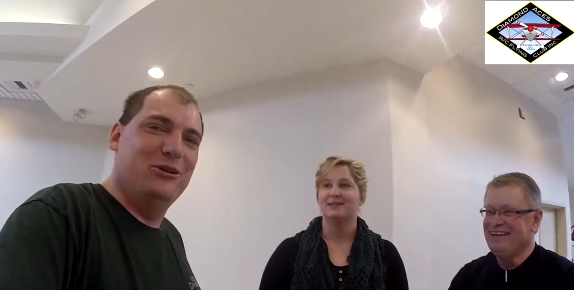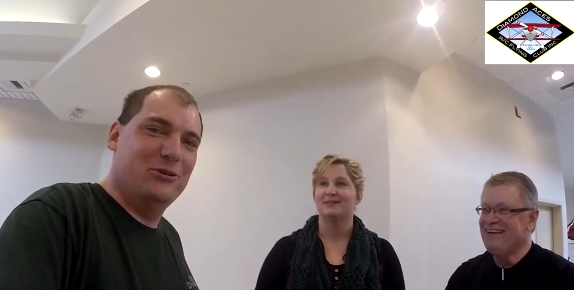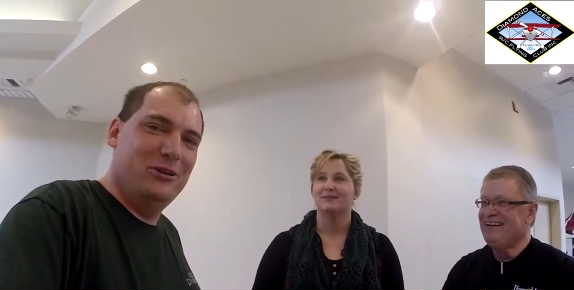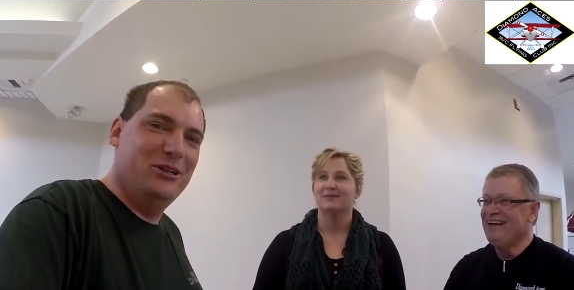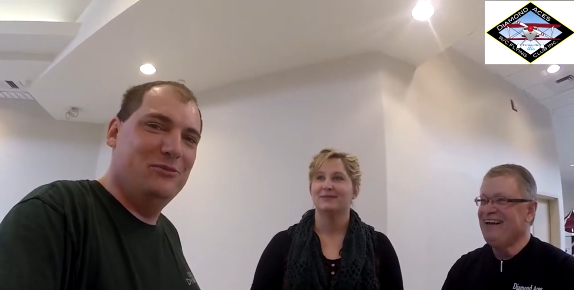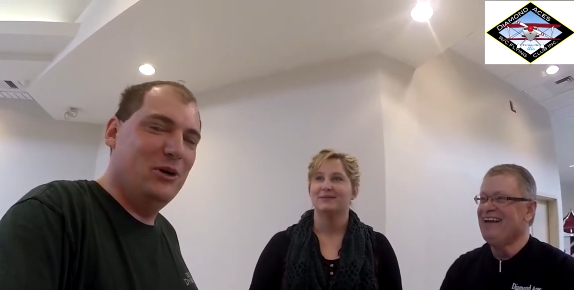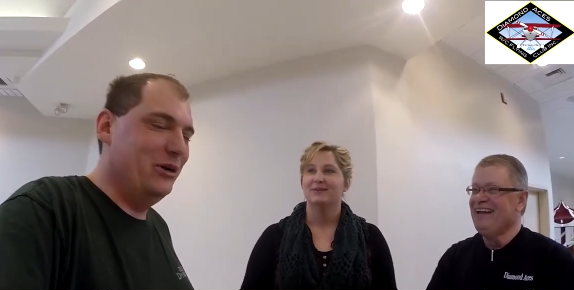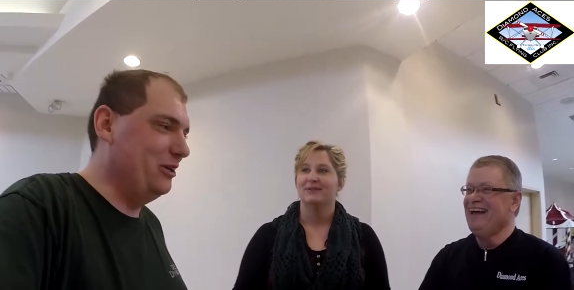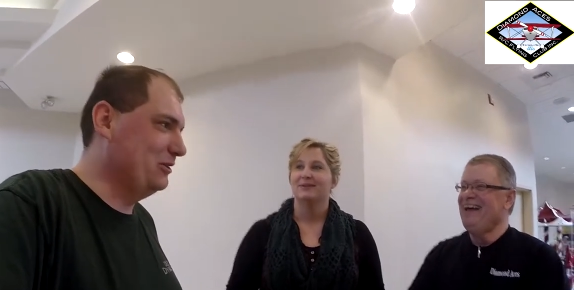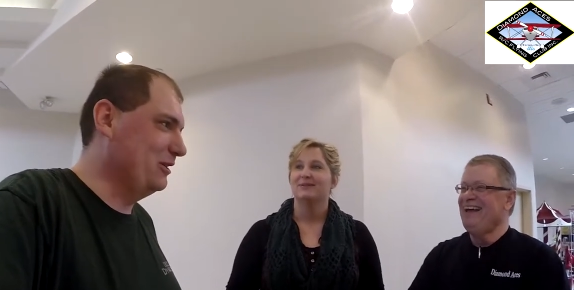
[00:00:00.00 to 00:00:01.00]
Speaker 1: already
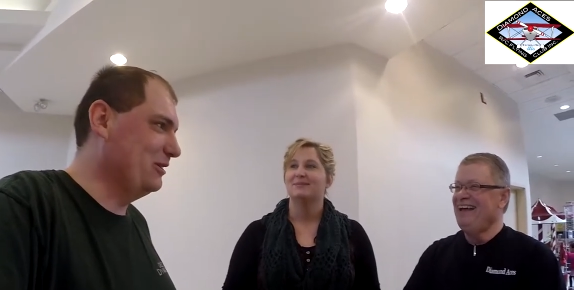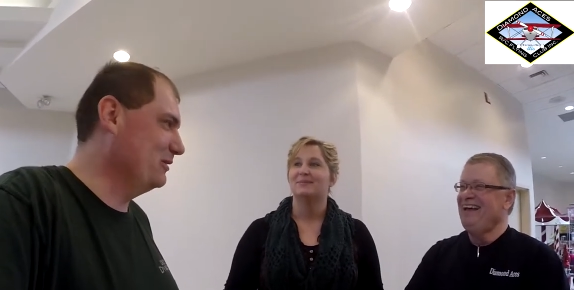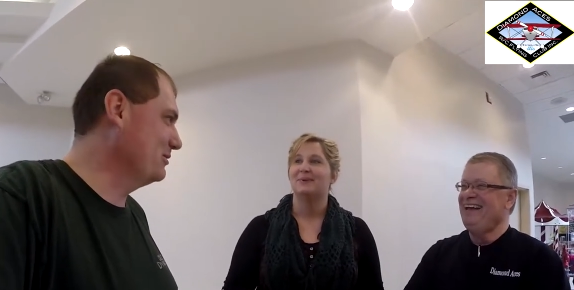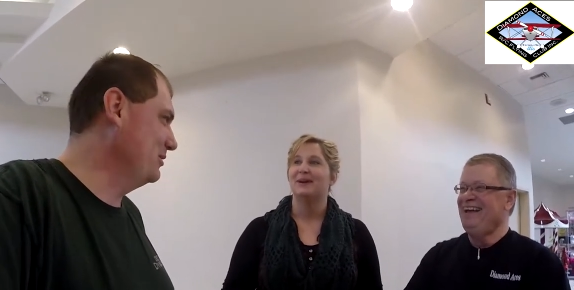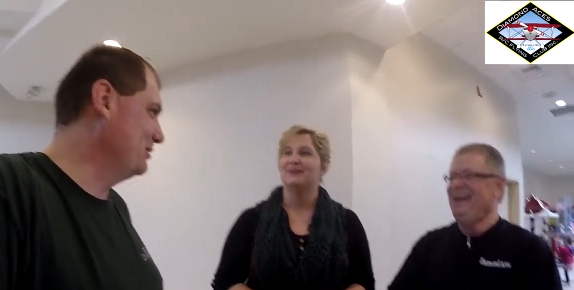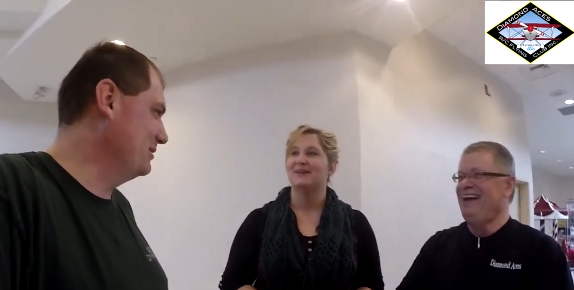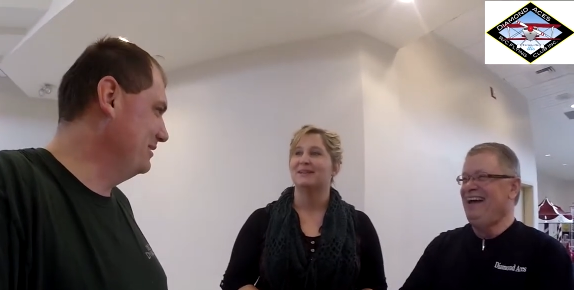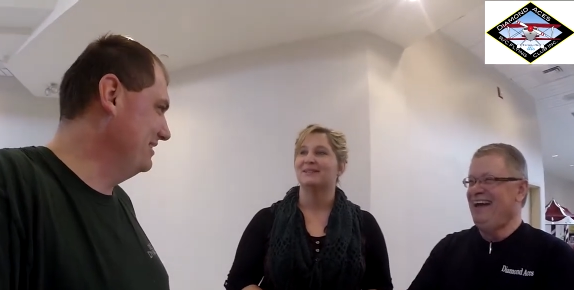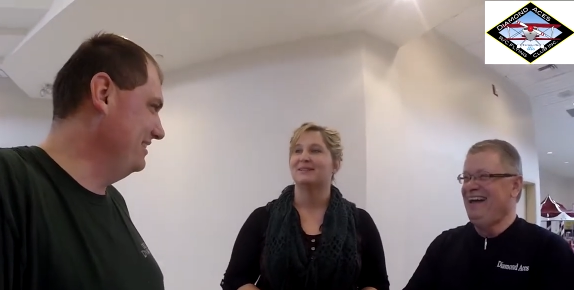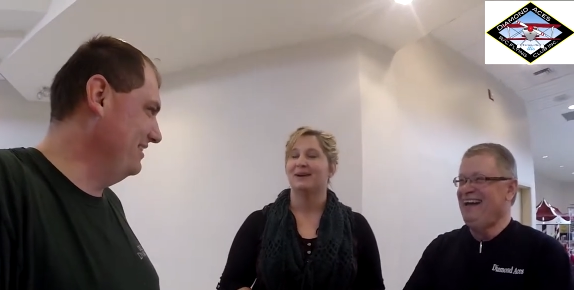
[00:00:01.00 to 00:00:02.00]
buy a ticket. It's
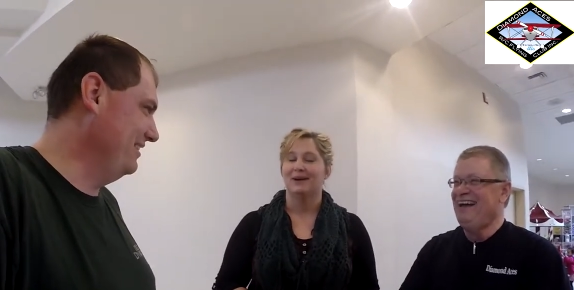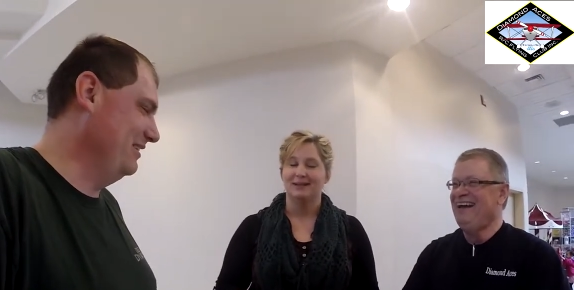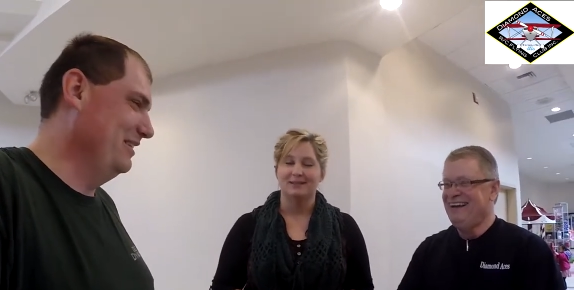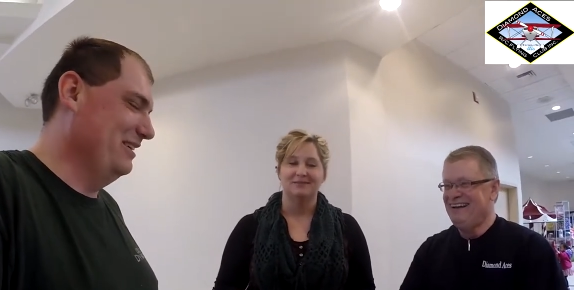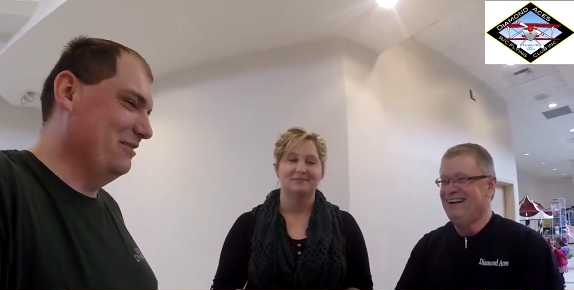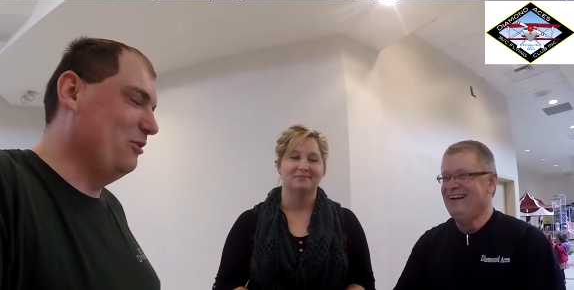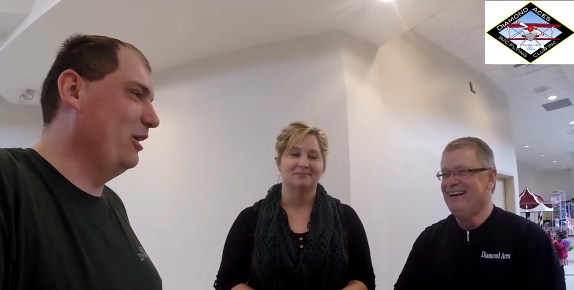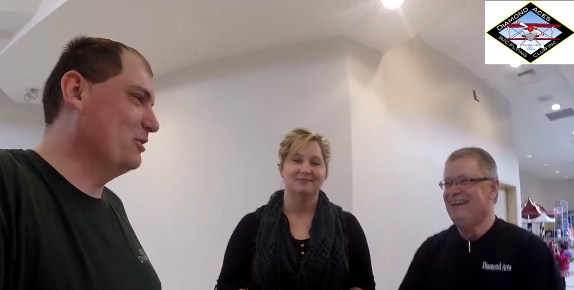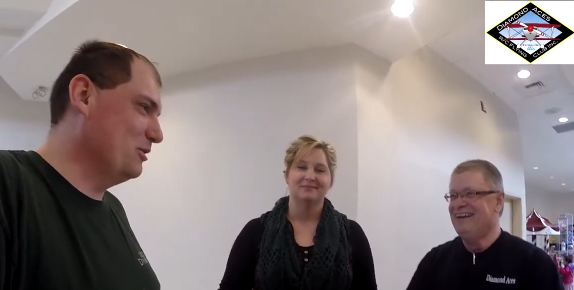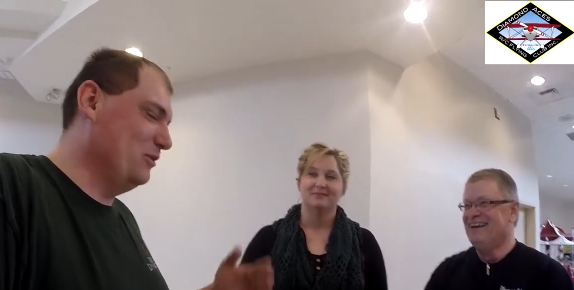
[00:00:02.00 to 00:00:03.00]
Perfect. Just, yeah. Awesome. Well, oh,
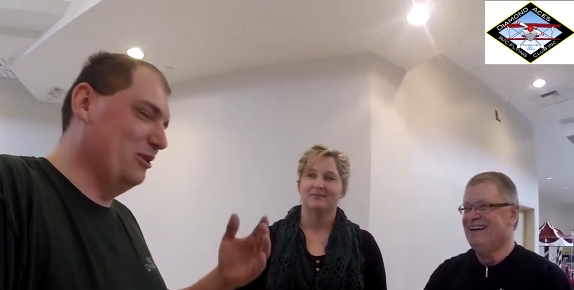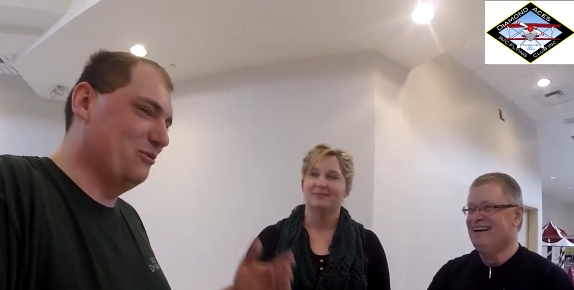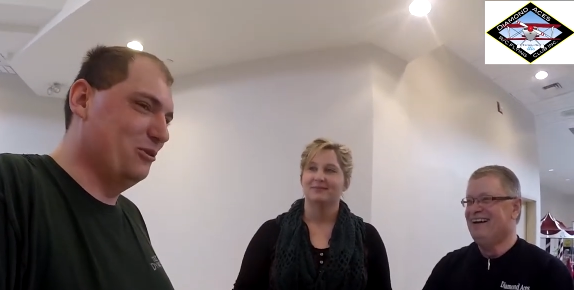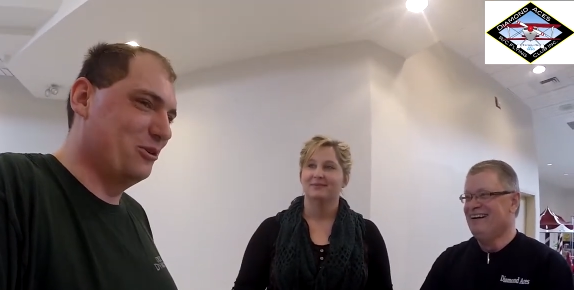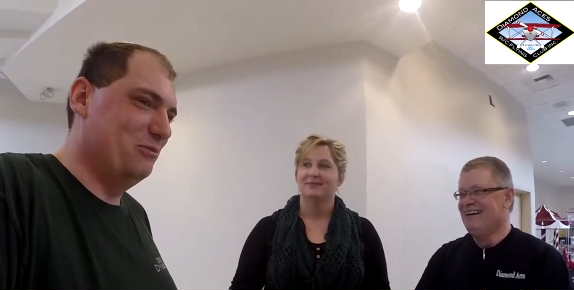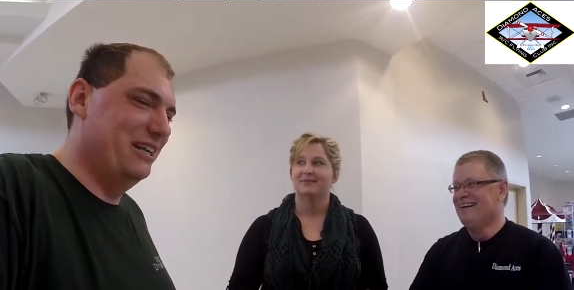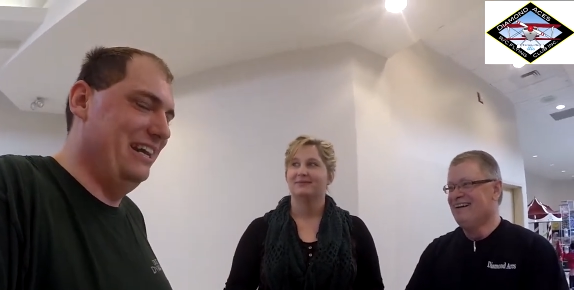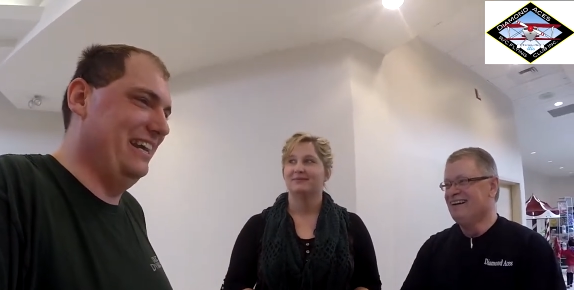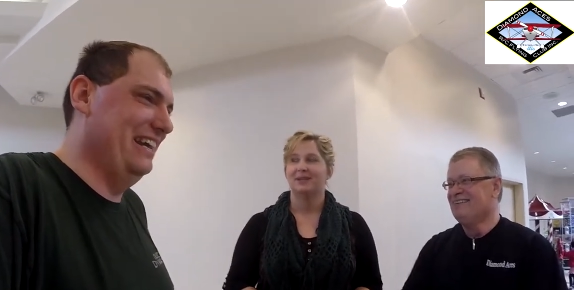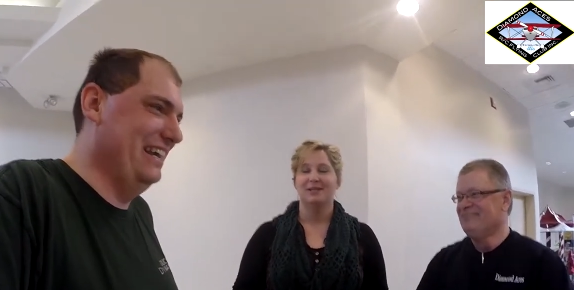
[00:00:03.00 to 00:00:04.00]
I actually bought four,
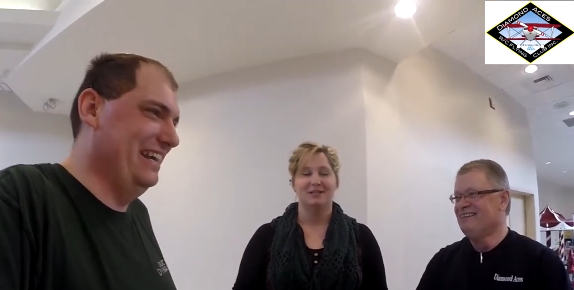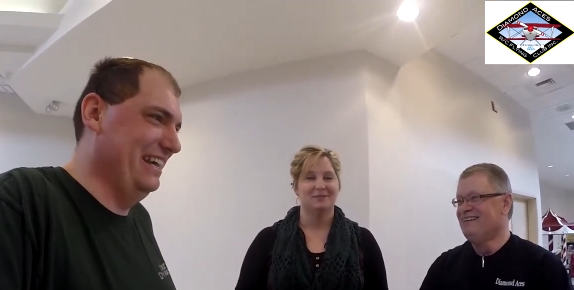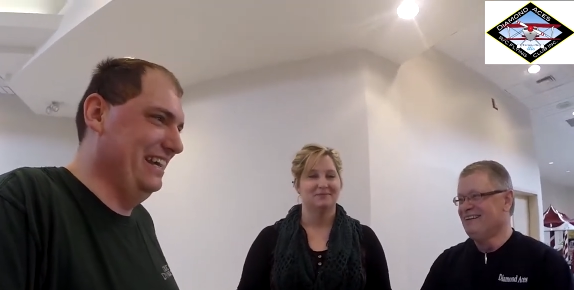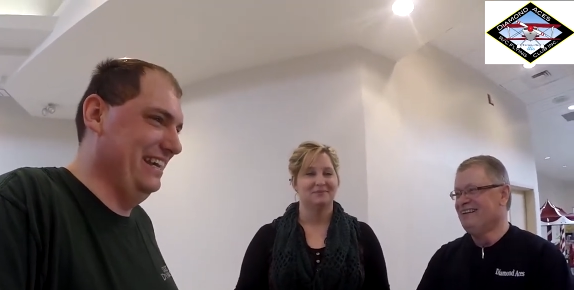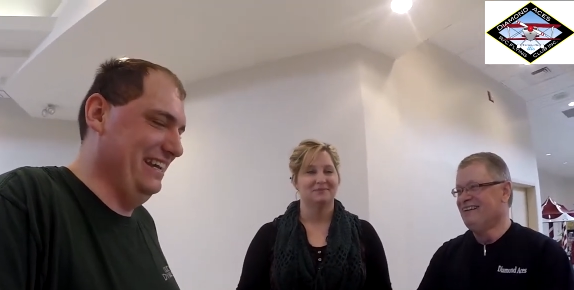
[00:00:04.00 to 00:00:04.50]
but.